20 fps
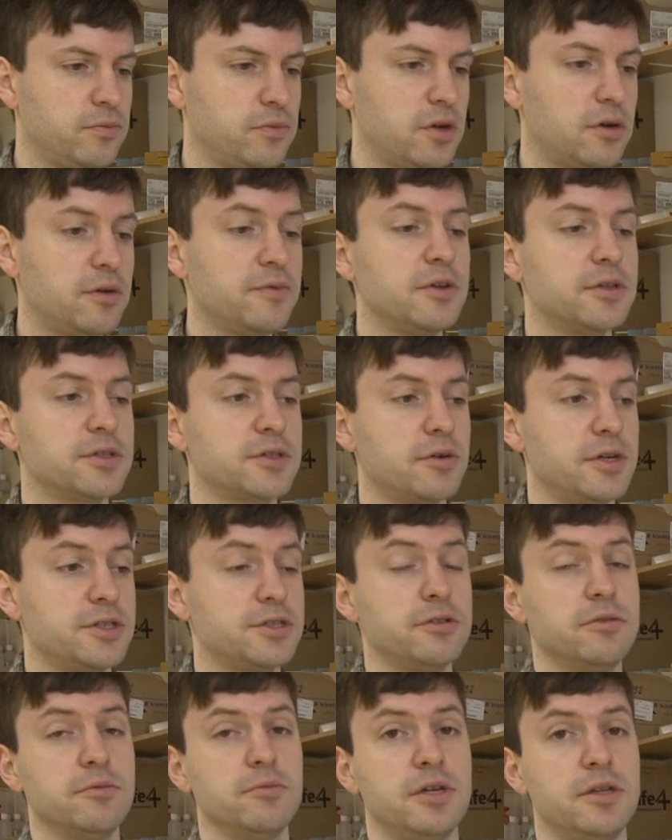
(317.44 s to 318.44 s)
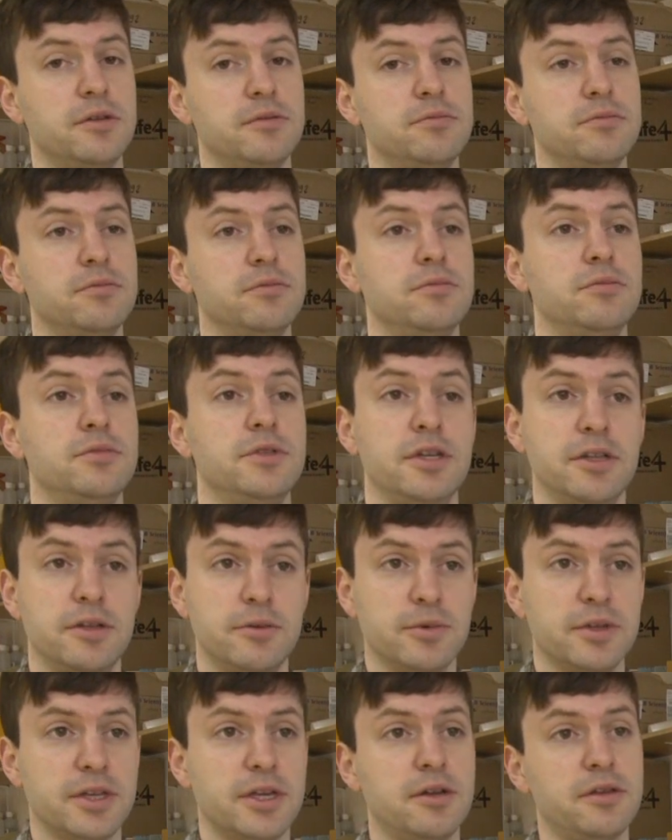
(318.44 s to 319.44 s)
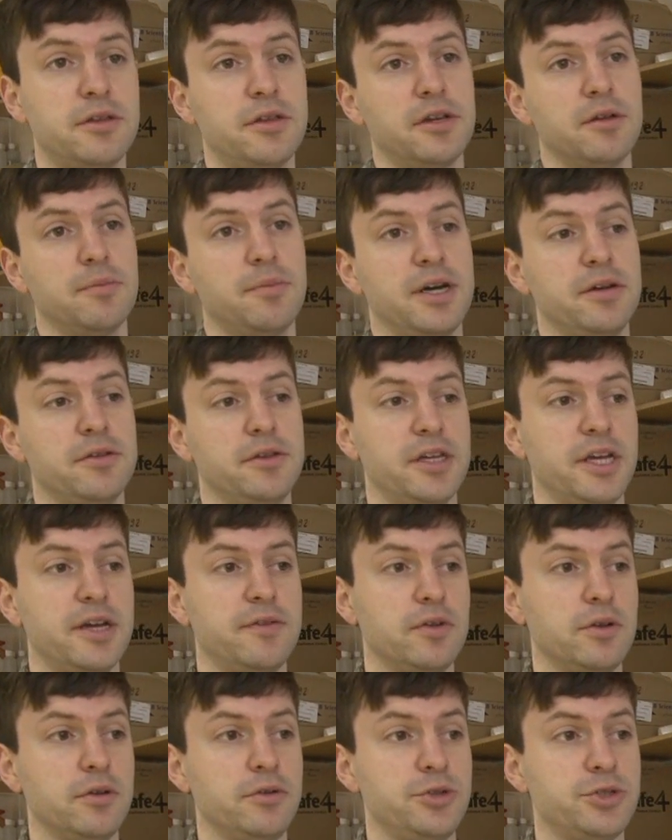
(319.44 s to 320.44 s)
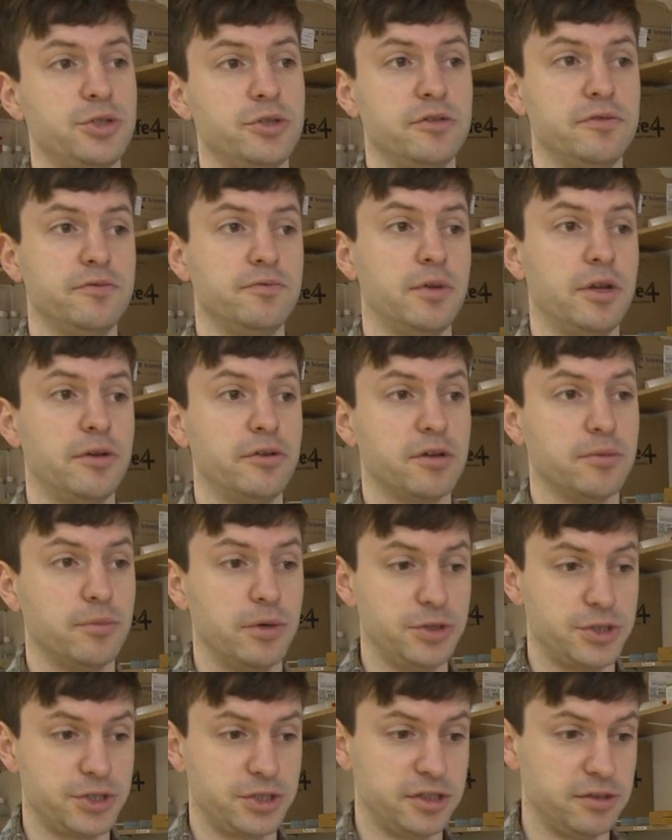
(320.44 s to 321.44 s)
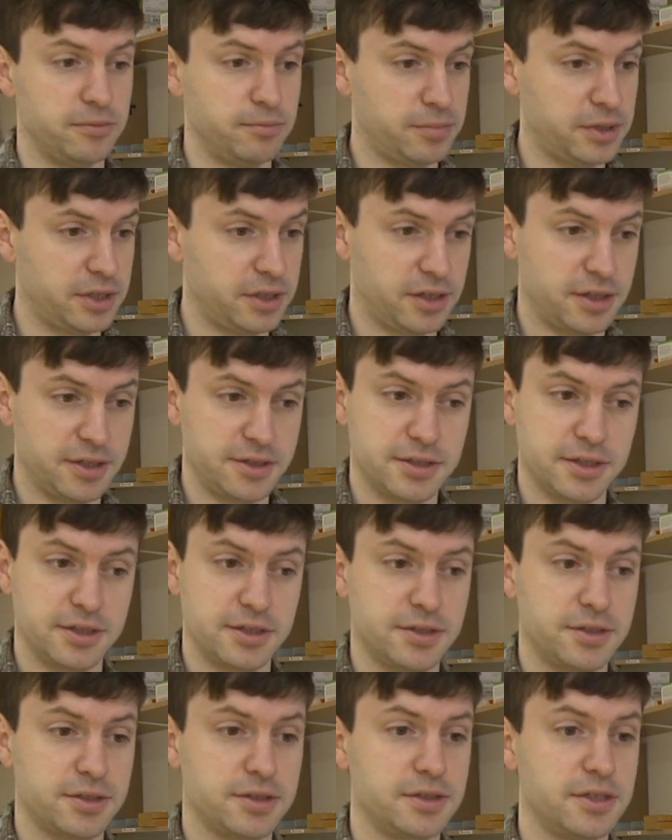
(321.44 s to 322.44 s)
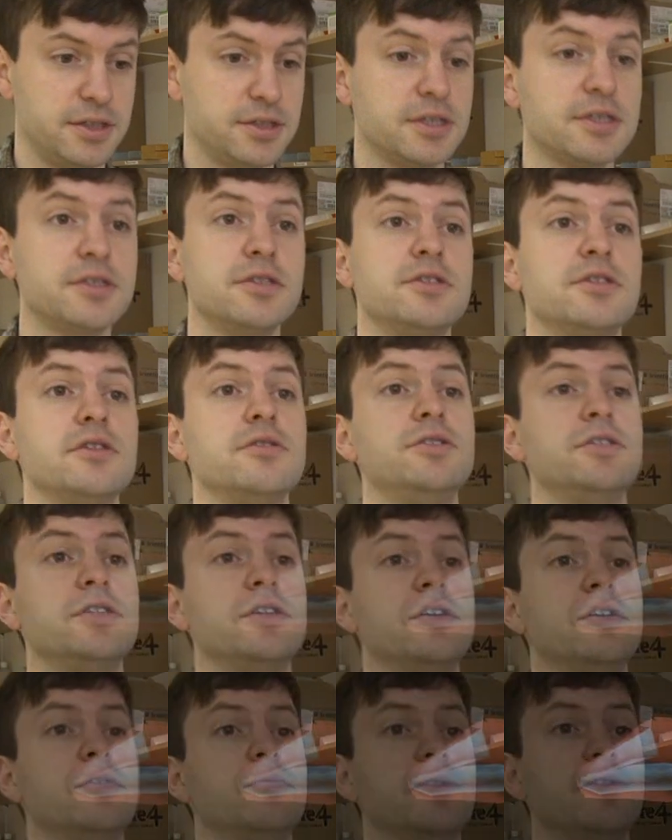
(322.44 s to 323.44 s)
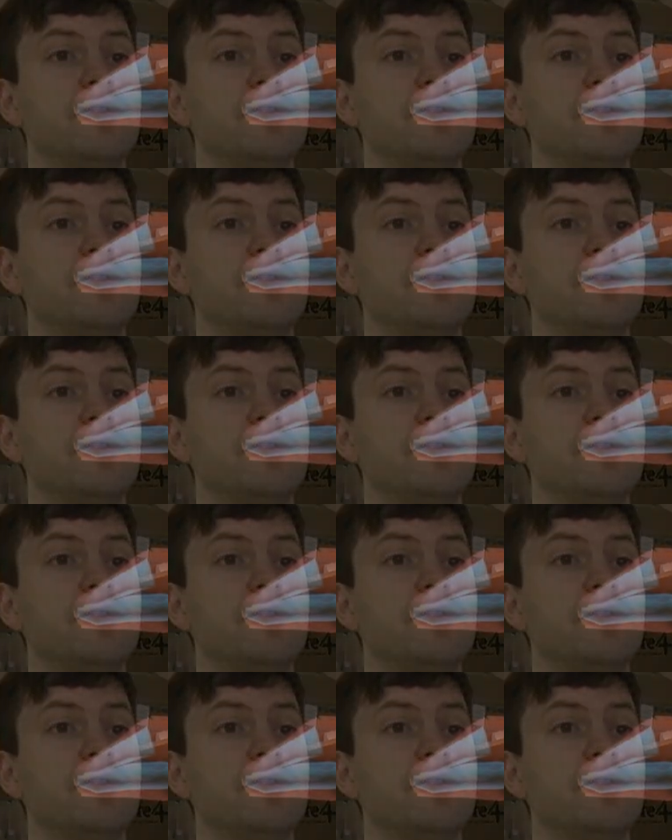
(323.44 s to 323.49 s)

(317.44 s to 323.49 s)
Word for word: The obvious question when dealing with anything about the evolution of locomotion in birds is is this associated